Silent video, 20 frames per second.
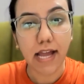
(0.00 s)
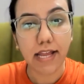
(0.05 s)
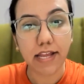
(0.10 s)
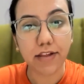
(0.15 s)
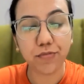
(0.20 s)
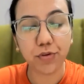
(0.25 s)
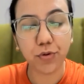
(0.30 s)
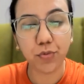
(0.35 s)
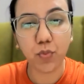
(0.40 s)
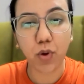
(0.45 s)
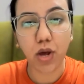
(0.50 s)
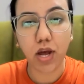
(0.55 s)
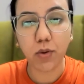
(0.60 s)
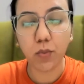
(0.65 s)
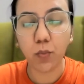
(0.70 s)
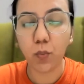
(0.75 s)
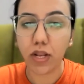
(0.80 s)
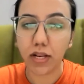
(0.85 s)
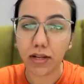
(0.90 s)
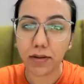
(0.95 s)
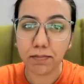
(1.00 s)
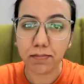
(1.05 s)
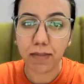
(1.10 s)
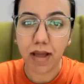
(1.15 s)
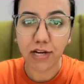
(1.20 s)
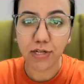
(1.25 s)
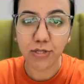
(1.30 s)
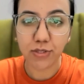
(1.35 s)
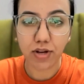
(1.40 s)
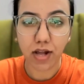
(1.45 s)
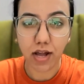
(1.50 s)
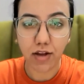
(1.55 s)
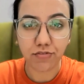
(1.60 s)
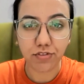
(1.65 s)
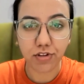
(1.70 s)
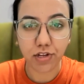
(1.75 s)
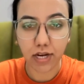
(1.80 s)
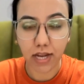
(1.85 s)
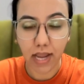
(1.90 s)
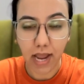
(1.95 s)
everyone, welcome back to
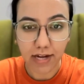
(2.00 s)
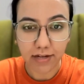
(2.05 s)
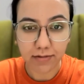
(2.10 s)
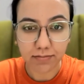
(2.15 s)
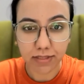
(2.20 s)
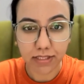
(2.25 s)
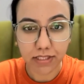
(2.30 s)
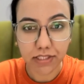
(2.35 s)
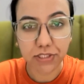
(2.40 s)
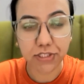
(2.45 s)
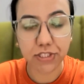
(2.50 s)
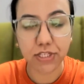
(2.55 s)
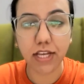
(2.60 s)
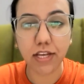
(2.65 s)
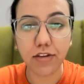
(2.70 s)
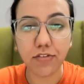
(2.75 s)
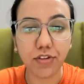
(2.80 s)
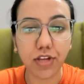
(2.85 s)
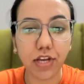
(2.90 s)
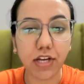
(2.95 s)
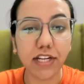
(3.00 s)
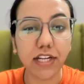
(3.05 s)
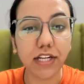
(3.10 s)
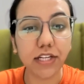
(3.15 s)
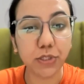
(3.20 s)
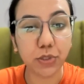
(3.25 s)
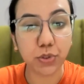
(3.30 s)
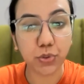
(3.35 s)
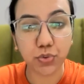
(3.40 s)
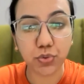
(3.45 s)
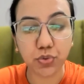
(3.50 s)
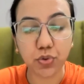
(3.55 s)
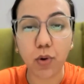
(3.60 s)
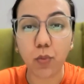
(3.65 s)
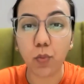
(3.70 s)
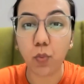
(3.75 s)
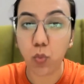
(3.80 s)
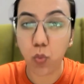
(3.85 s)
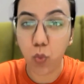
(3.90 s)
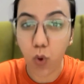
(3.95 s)
Ravi Academy. Today we are going to
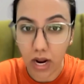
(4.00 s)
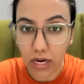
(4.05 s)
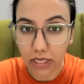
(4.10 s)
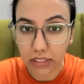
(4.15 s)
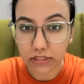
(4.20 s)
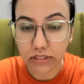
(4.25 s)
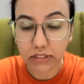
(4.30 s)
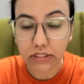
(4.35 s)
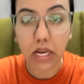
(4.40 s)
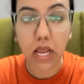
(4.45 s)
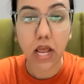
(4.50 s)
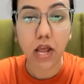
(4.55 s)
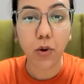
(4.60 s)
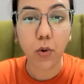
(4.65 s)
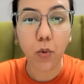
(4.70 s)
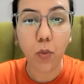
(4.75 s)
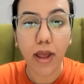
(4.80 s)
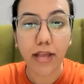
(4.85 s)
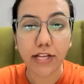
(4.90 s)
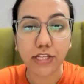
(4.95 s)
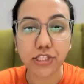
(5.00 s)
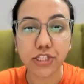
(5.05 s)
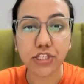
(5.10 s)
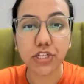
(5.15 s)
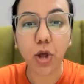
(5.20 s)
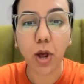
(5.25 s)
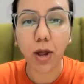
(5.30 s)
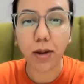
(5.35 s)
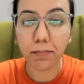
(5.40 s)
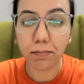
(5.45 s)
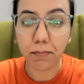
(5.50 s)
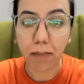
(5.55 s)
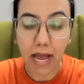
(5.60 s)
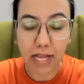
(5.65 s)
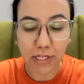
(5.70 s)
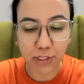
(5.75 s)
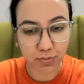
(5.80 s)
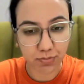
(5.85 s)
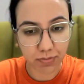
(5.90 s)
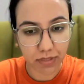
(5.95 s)
do one question on
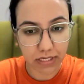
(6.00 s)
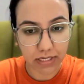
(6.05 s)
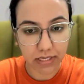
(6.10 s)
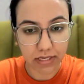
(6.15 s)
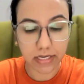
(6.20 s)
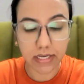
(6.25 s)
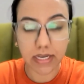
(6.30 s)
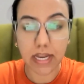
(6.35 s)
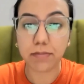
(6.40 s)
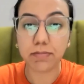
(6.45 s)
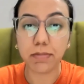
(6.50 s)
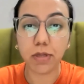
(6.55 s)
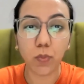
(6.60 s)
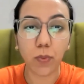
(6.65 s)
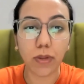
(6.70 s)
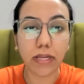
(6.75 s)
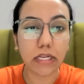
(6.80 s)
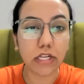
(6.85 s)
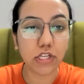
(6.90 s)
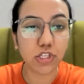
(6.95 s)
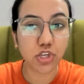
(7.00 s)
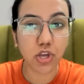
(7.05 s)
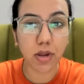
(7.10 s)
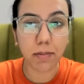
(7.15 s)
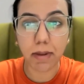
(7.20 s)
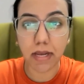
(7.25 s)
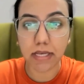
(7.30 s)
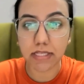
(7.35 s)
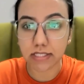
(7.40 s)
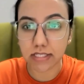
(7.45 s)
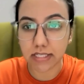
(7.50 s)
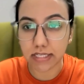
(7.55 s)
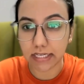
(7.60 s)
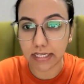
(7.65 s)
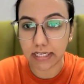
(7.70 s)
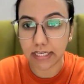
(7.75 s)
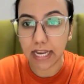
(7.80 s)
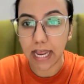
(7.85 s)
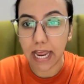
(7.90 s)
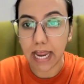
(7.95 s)
matchmaking. Let me quickly share my
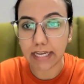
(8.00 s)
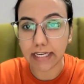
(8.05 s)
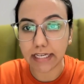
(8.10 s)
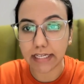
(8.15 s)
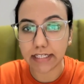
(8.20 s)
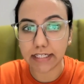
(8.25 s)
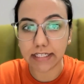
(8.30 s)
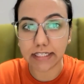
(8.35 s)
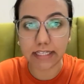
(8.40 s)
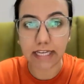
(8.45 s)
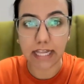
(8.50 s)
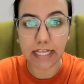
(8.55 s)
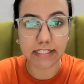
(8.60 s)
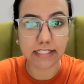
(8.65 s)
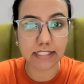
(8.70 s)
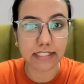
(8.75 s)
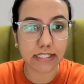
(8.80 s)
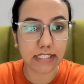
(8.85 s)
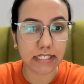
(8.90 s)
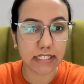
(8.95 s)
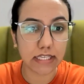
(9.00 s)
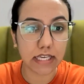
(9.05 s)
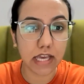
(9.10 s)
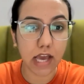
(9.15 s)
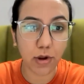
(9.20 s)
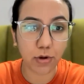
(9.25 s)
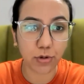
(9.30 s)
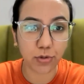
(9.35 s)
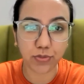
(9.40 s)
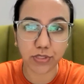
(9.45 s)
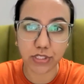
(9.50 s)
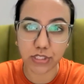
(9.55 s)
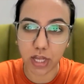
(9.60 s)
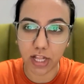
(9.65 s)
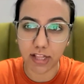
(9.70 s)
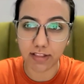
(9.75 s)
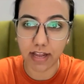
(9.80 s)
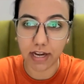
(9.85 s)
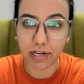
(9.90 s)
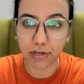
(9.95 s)
screen and let's see how do we
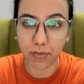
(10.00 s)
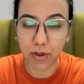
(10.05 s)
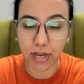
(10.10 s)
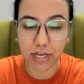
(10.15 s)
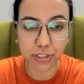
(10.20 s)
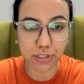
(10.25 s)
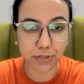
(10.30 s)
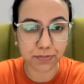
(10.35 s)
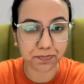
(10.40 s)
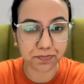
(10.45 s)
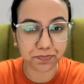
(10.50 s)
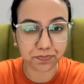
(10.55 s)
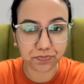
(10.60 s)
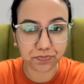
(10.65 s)
solve that question.